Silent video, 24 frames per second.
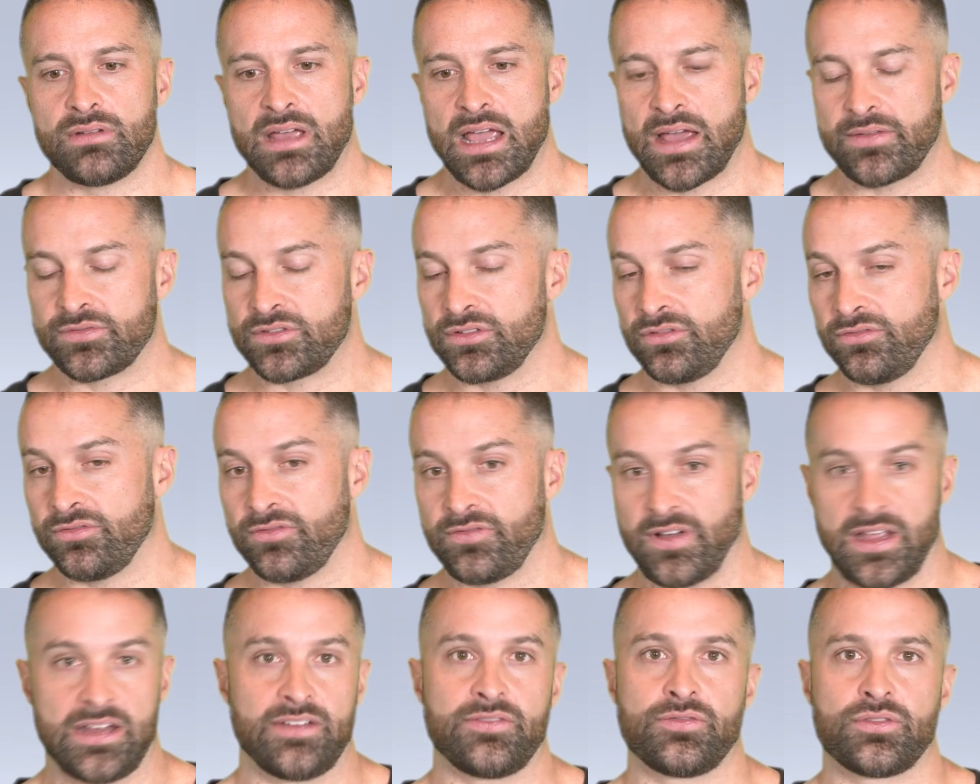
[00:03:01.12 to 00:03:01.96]
have to
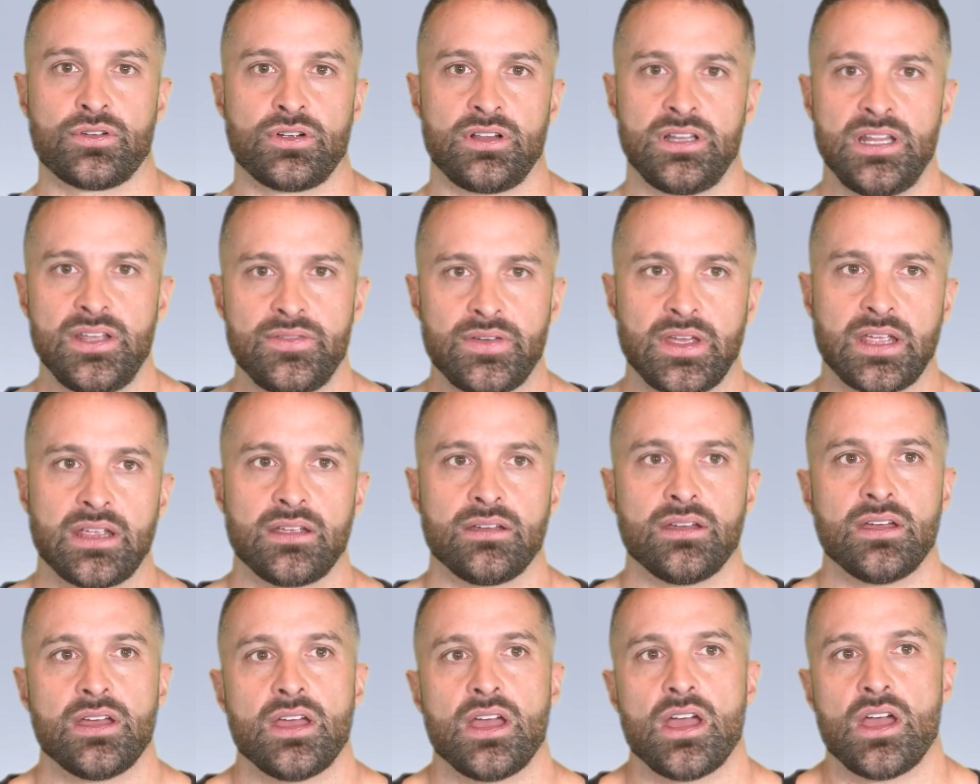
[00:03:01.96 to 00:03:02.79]
fight for a living,
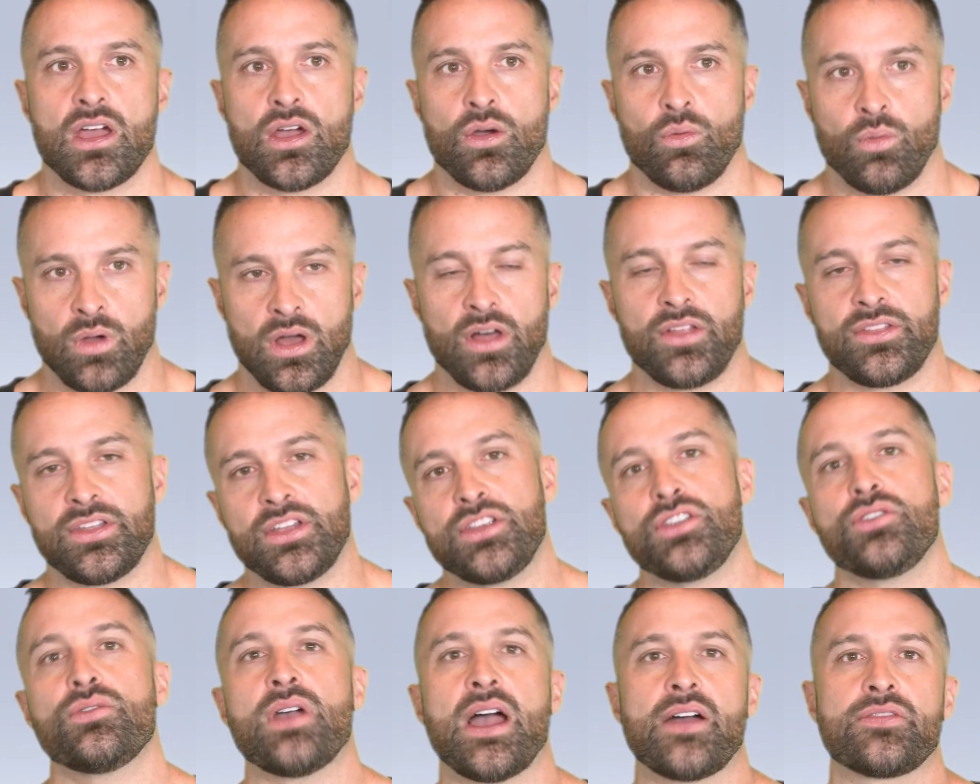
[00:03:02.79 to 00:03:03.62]
well,
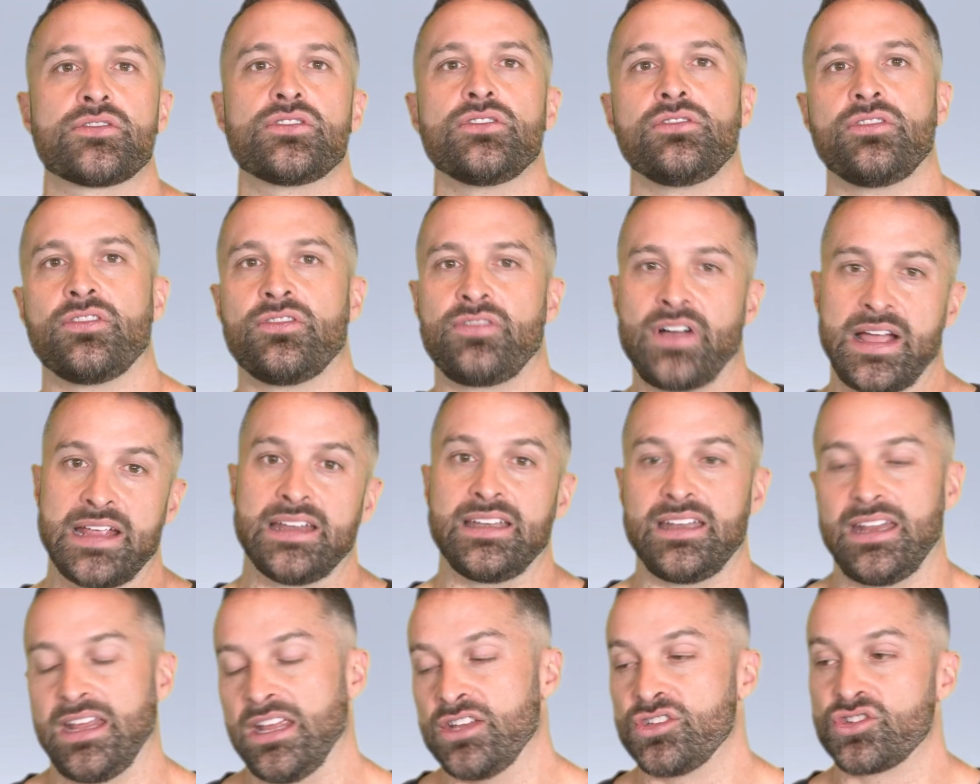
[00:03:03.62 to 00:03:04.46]
then you have to fight
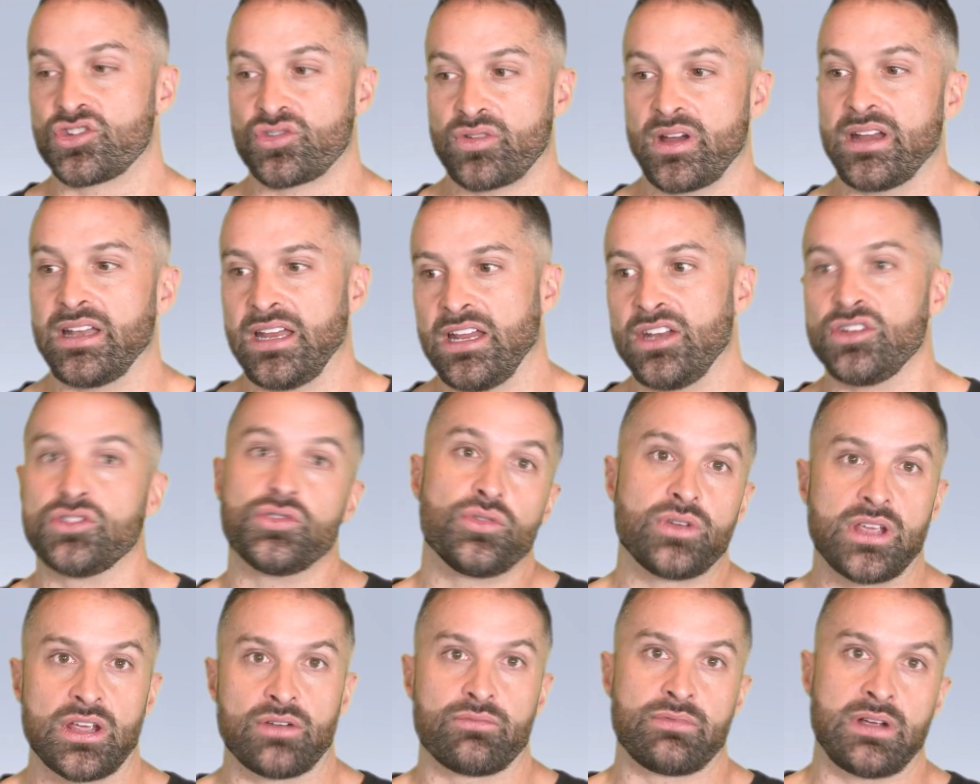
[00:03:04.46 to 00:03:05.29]
in training to
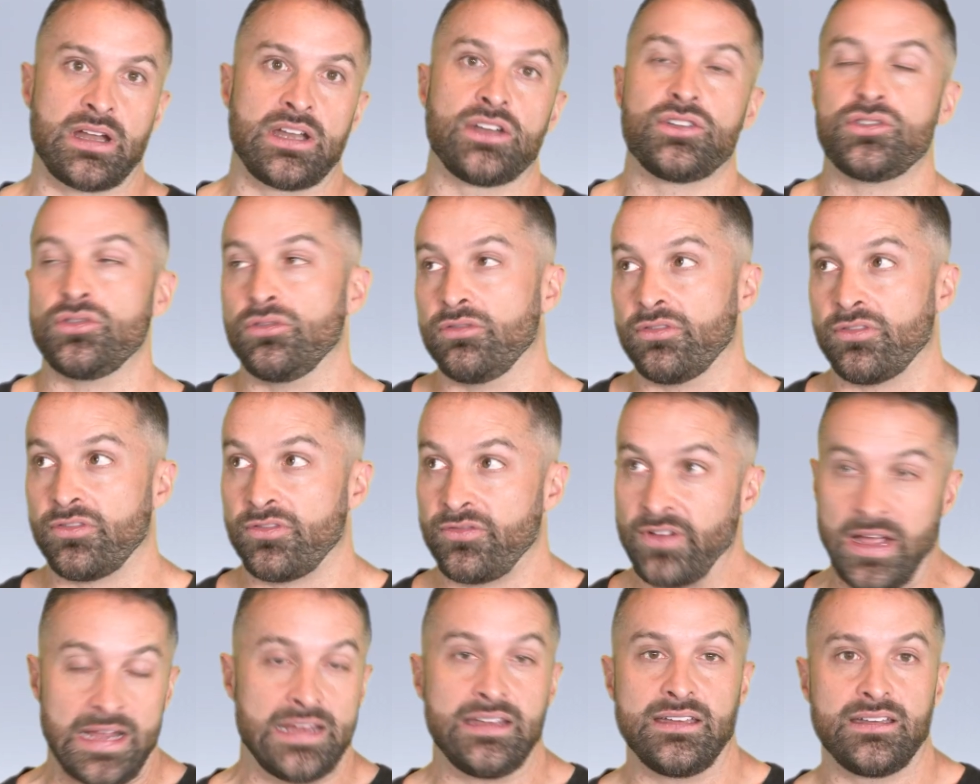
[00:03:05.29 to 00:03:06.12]
get ready to
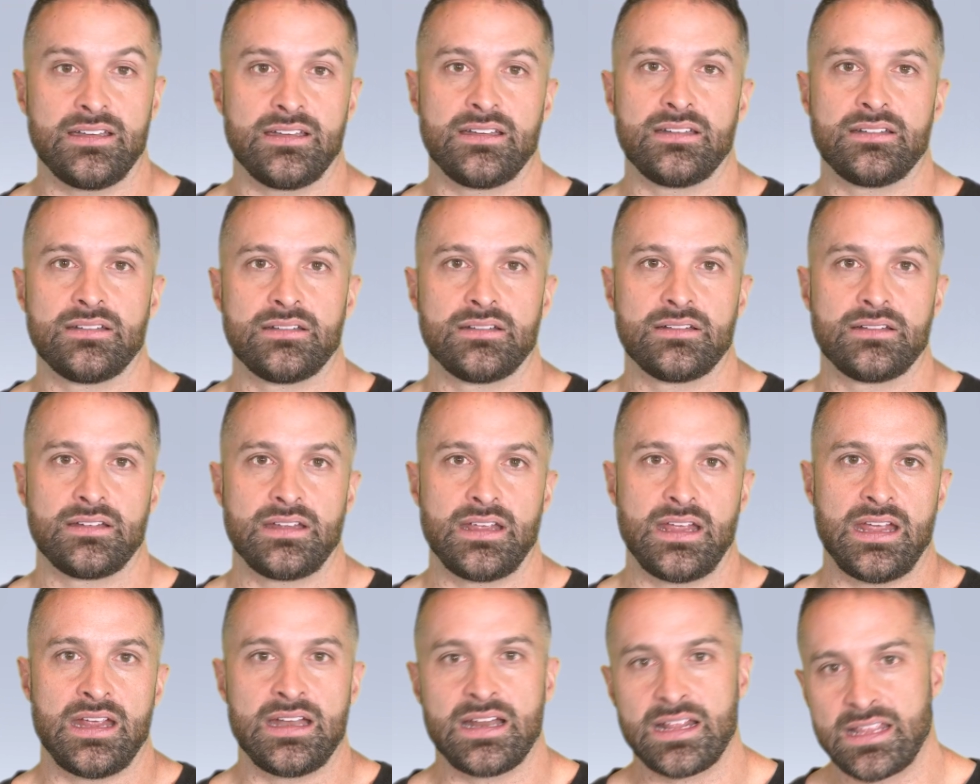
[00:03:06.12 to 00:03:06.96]
fight
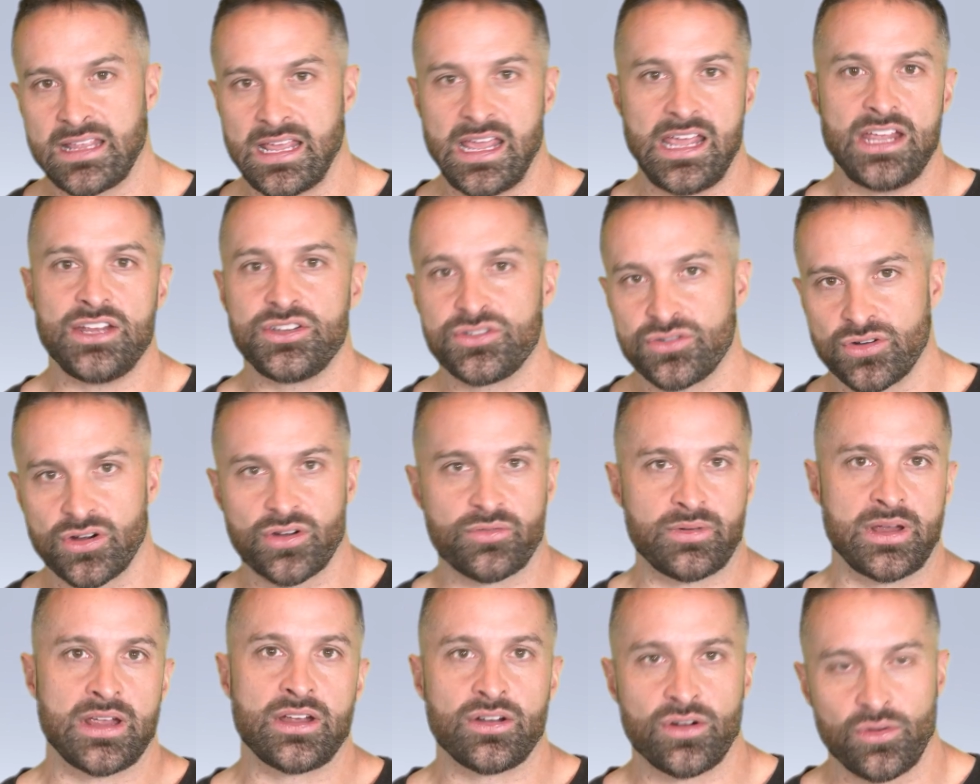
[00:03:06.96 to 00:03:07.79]
in a cage or a
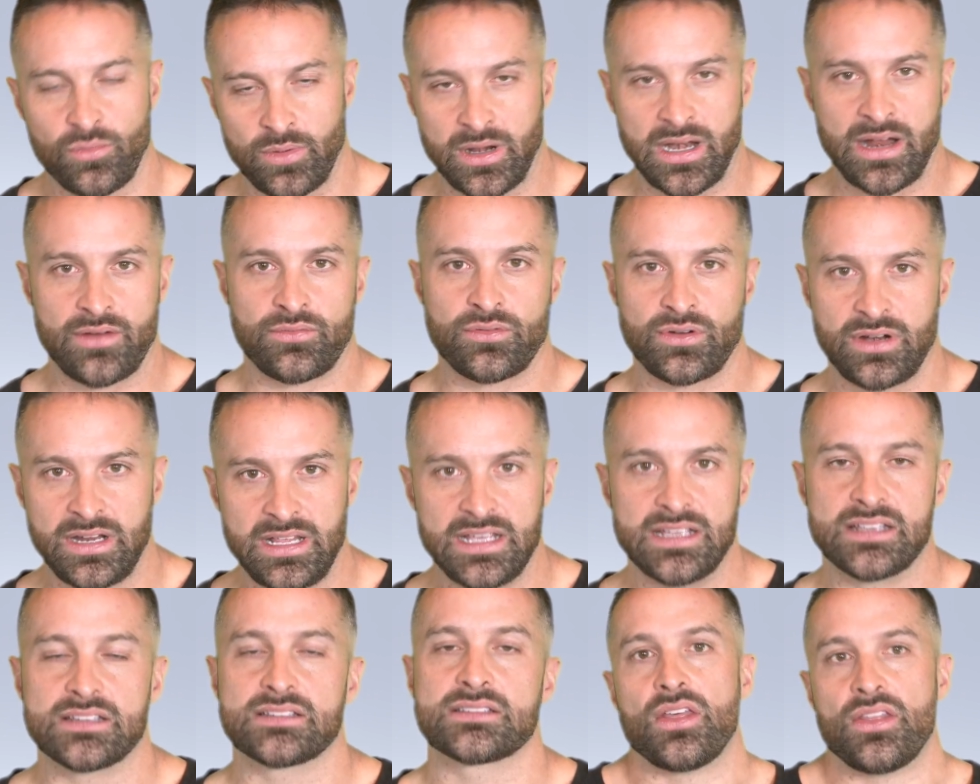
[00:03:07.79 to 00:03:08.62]
ring or whatever it
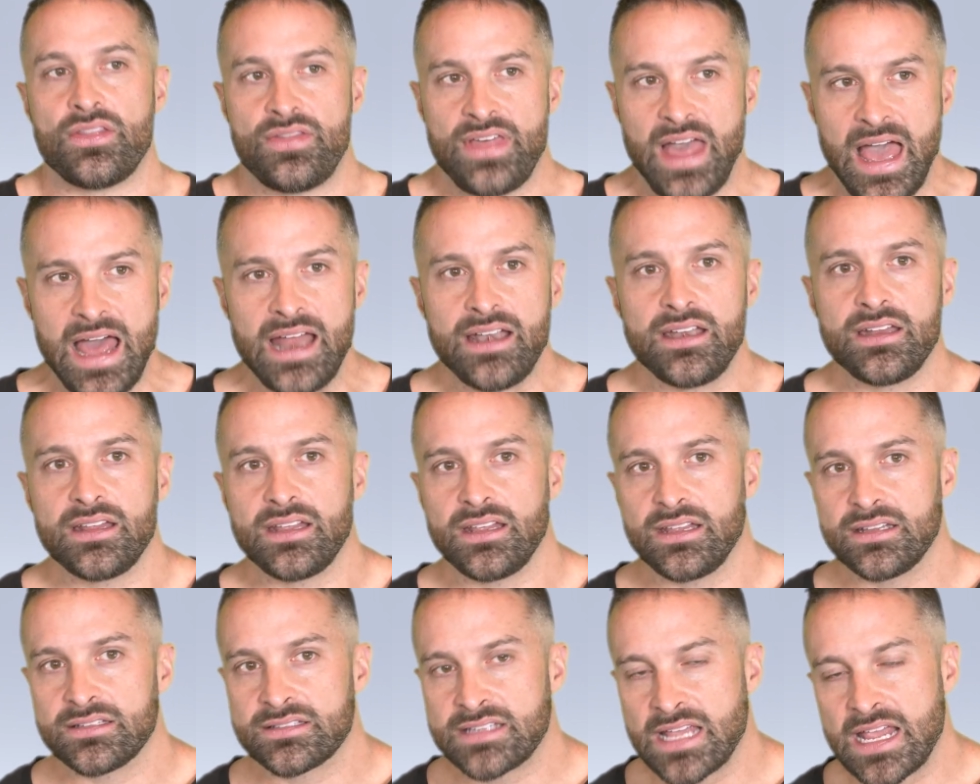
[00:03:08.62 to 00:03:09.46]
is.
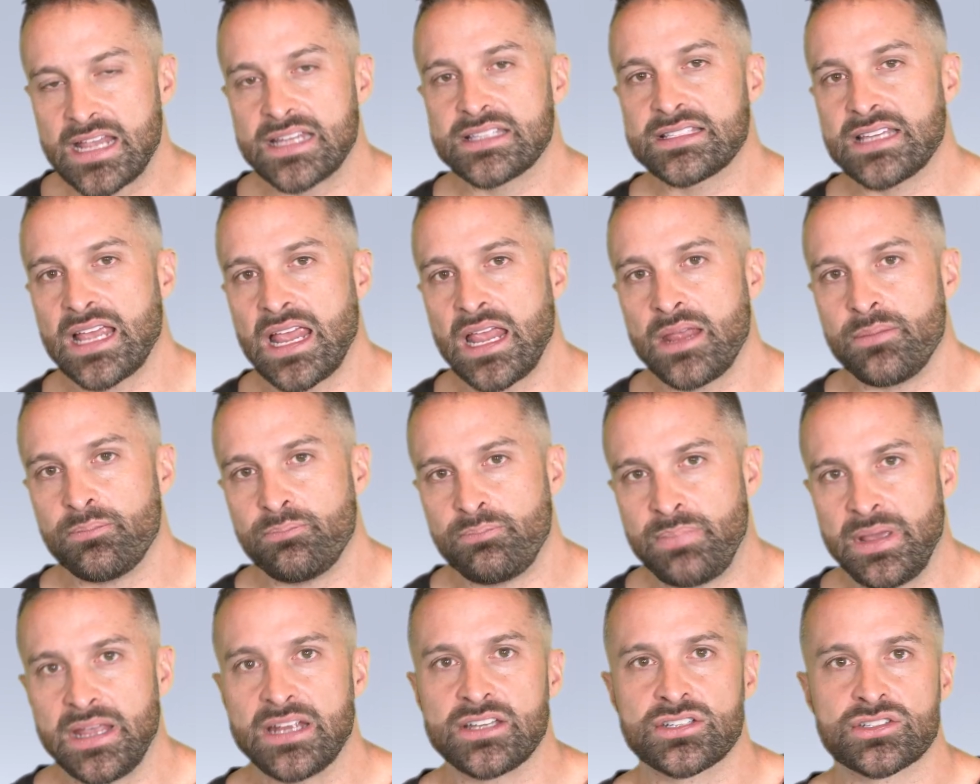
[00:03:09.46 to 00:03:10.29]
That takes a
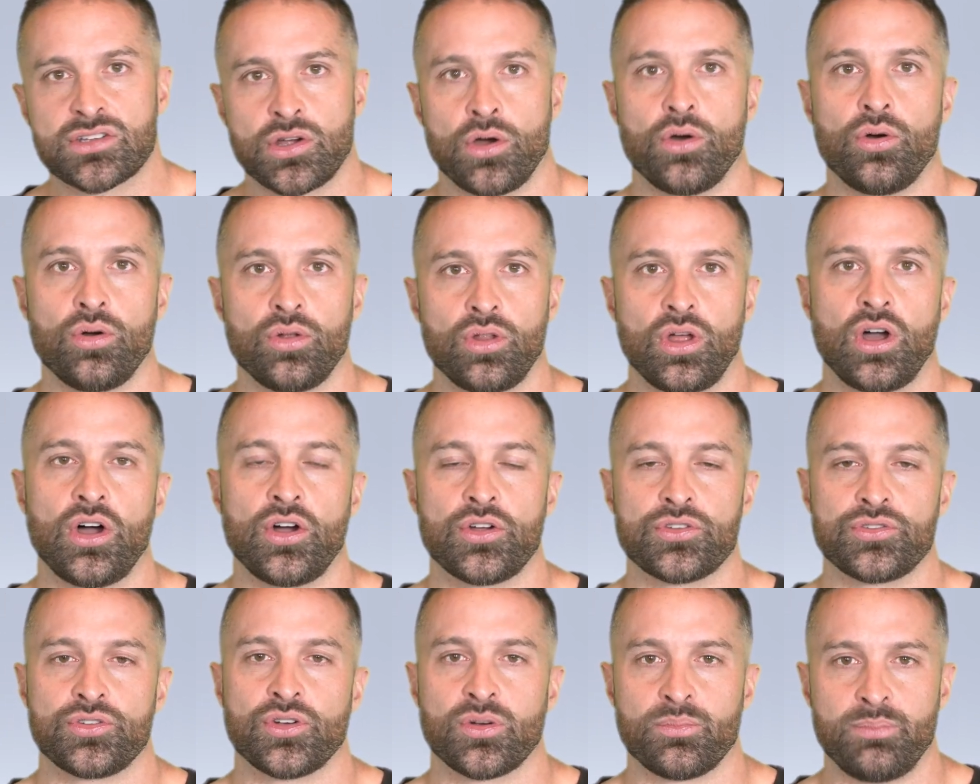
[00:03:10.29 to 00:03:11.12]
big toll
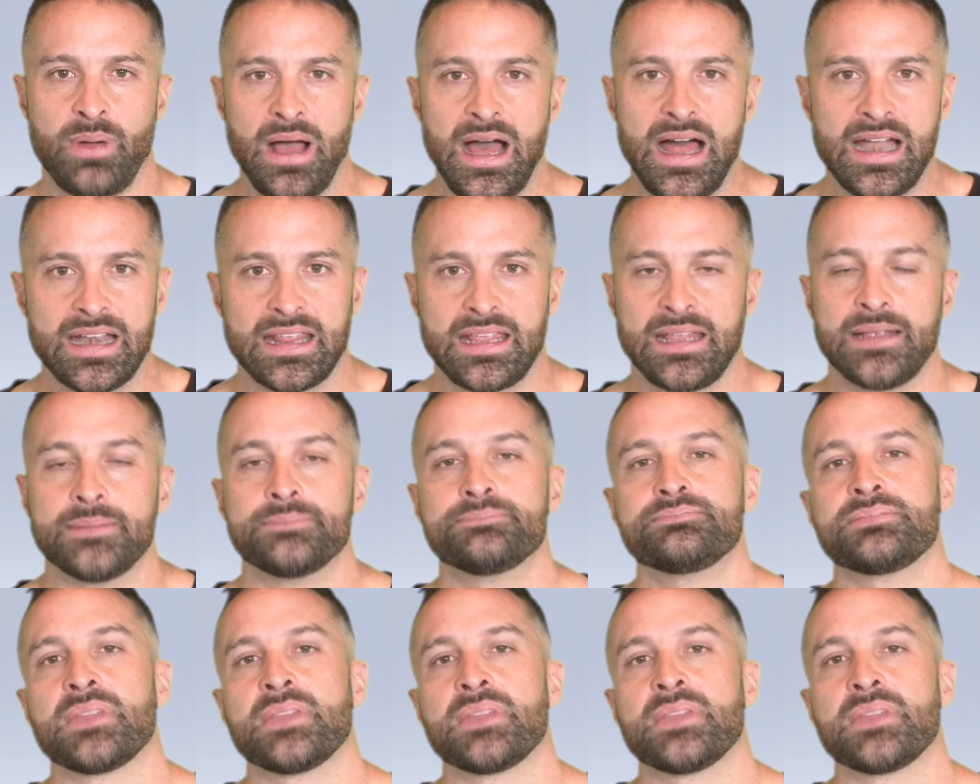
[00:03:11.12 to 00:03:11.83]
on your body,